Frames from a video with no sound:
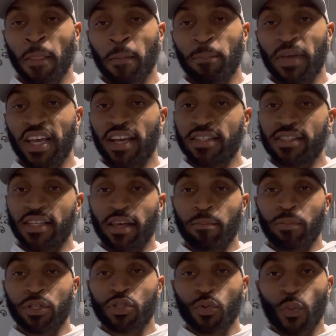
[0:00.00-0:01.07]
Because the
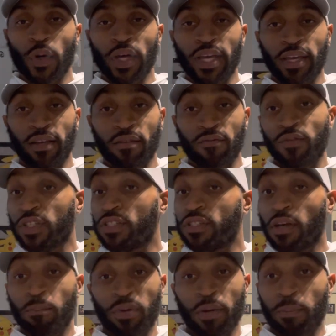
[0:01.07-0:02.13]
in-between for
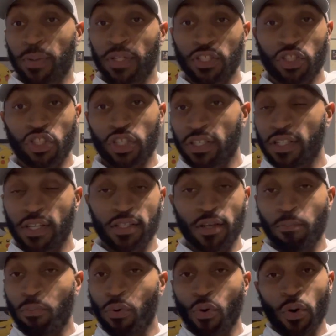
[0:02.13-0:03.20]
some people is just as
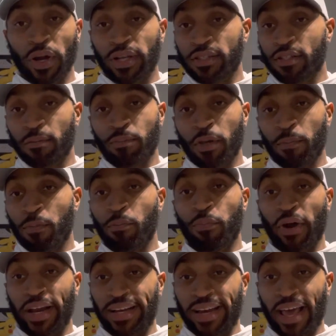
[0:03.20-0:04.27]
important. Some people
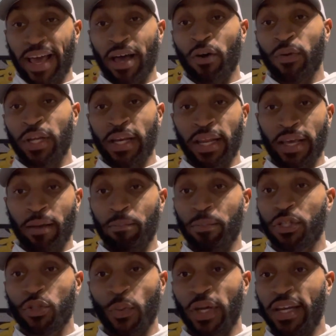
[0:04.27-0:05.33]
break down in the
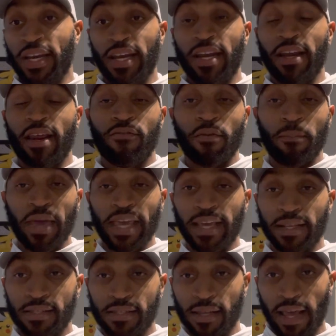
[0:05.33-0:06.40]
in-between and they never make
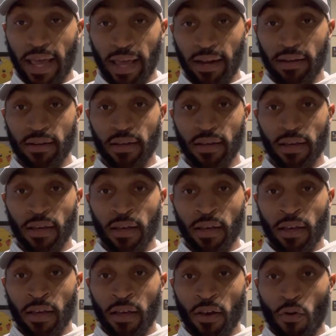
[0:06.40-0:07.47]
it to the end.
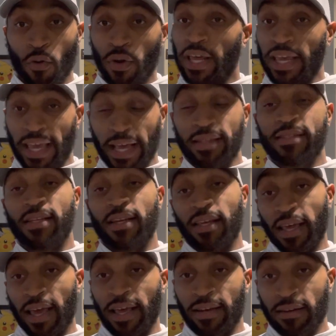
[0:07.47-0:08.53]
Or they get to the
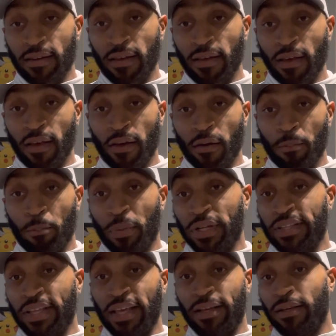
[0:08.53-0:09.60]
end, but
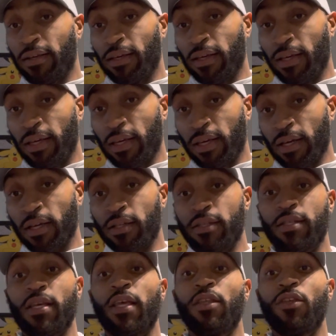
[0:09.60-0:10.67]
they
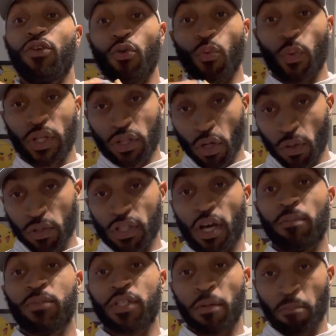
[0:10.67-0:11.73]
continue with those
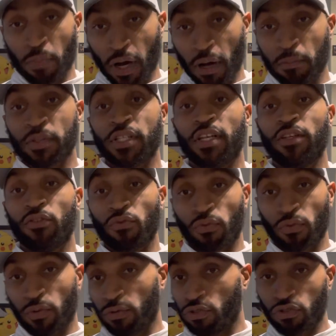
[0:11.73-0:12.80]
humps and bumps and
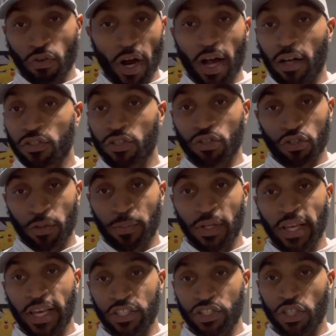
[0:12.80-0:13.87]
trials and
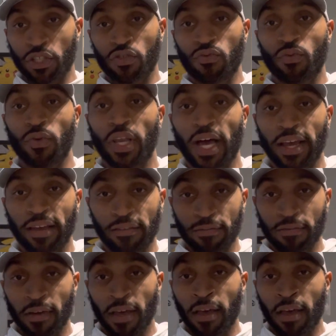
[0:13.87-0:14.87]
tribulations through life.